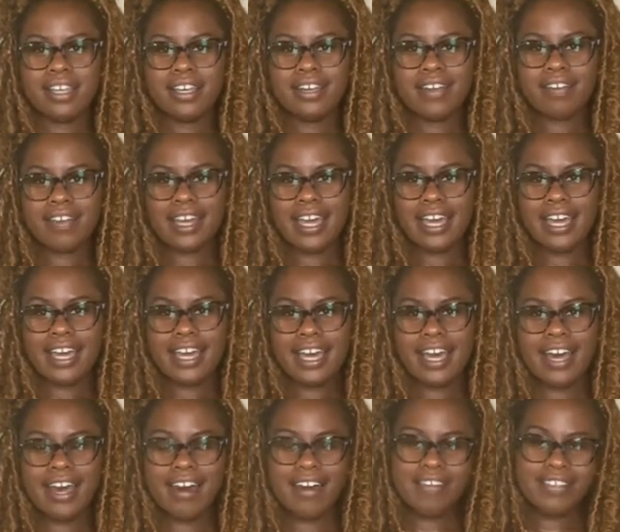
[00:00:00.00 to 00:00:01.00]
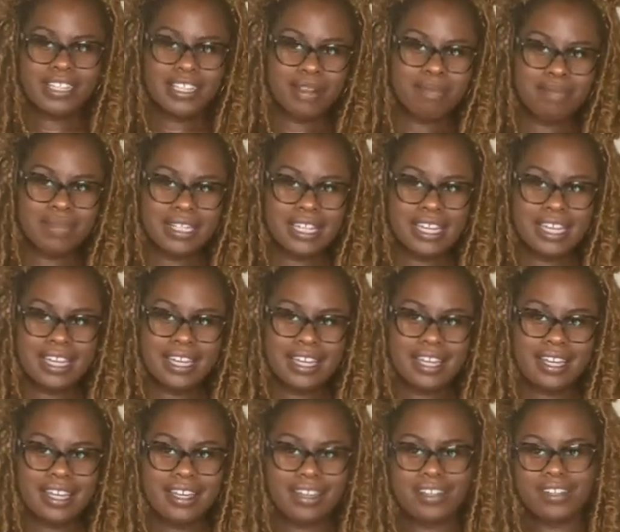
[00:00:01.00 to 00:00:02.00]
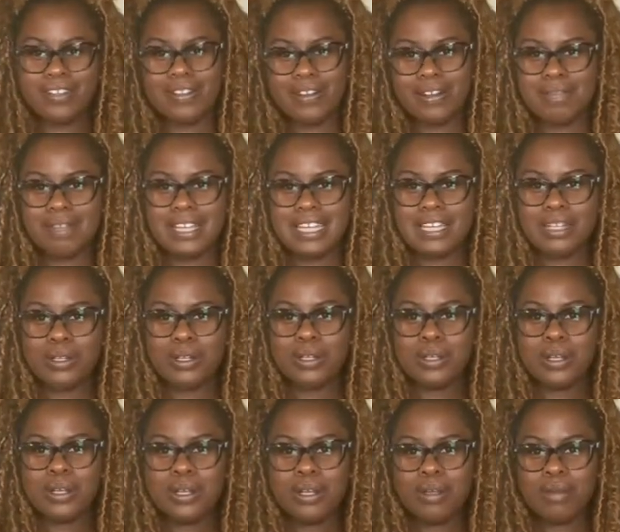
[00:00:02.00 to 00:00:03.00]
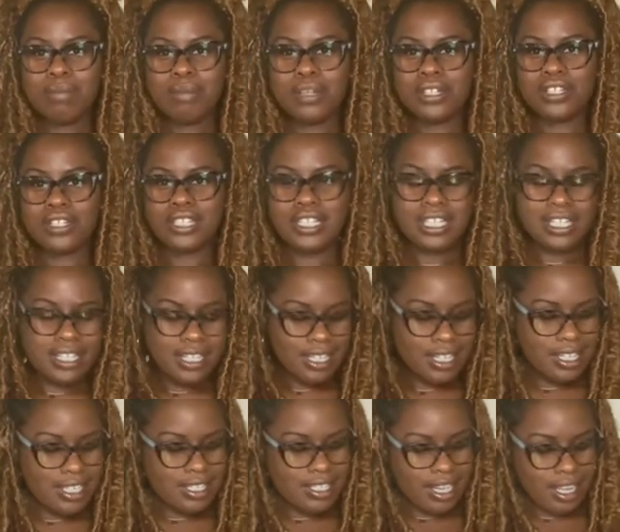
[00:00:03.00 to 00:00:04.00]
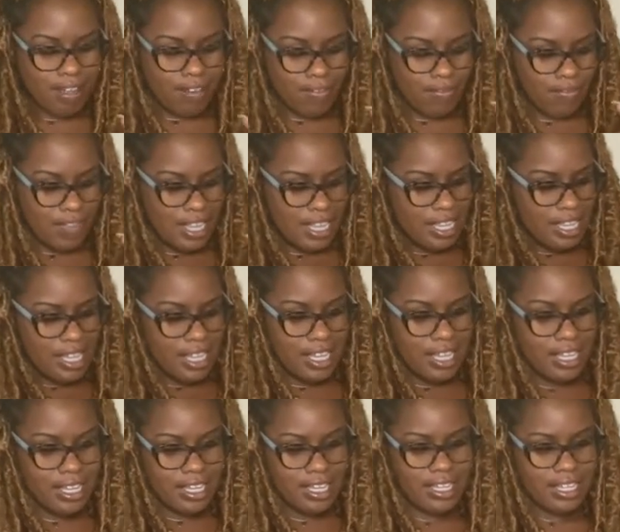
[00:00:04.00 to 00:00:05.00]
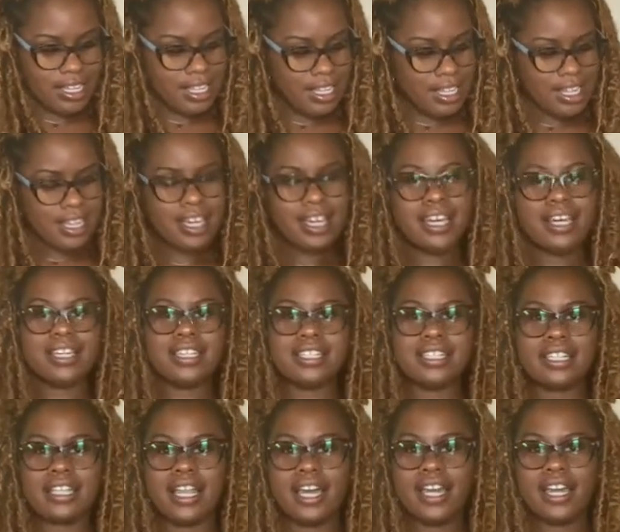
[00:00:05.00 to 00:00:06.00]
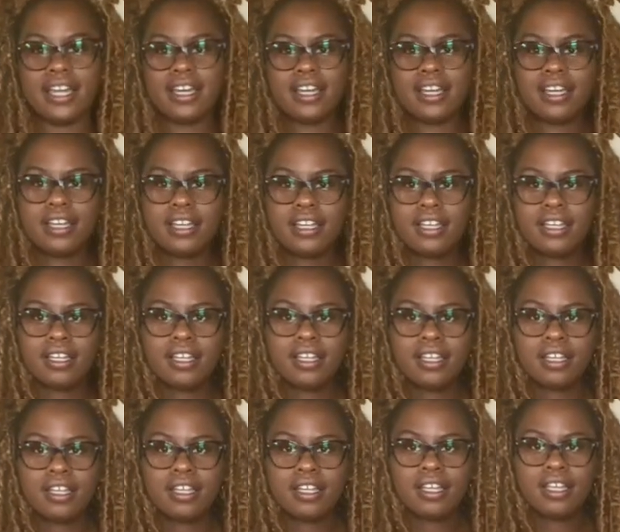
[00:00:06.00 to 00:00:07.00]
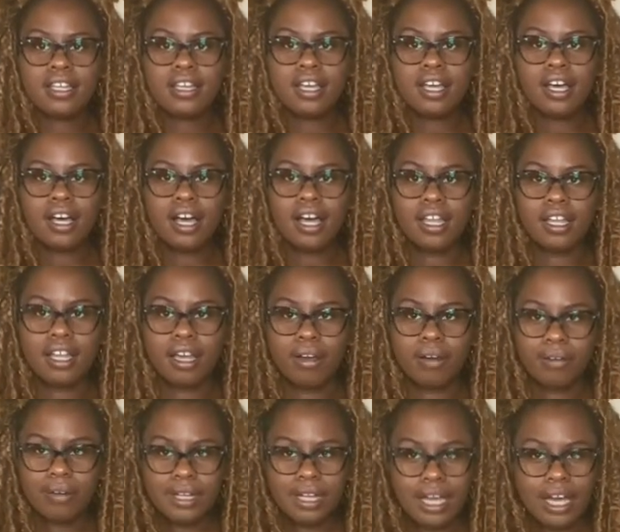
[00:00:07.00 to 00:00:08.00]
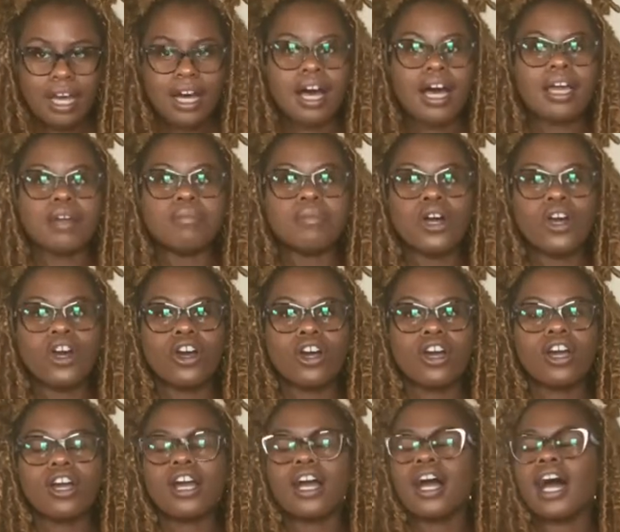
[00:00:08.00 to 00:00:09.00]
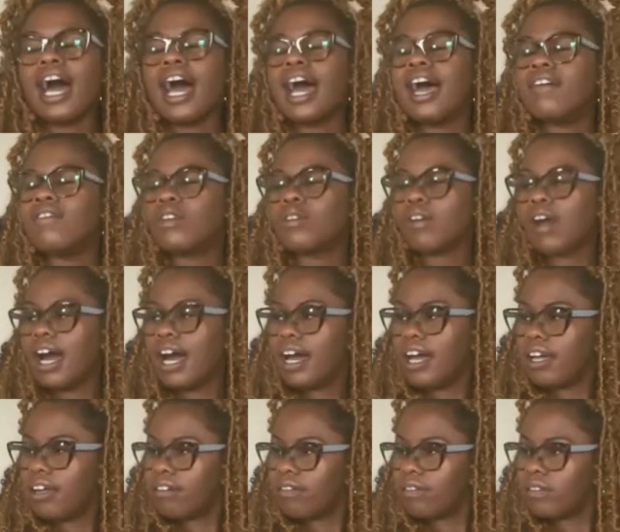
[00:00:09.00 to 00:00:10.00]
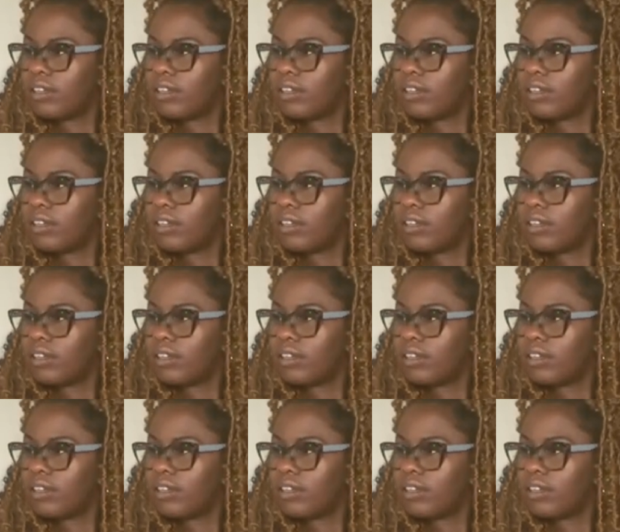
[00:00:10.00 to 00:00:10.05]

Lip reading: okay, I have something, you know what I mean? But she is an LV, and it's like, hello, I'm her, I have arrived.